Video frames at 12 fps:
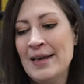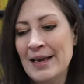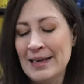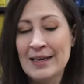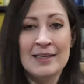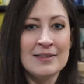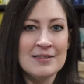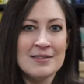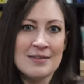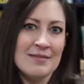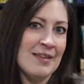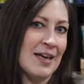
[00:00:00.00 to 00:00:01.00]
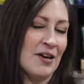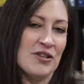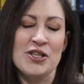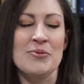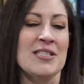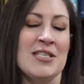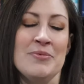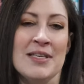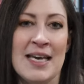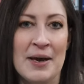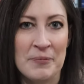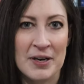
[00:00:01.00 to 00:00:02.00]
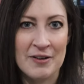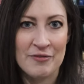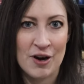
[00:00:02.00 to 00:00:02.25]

and then I'll show it to you again whenever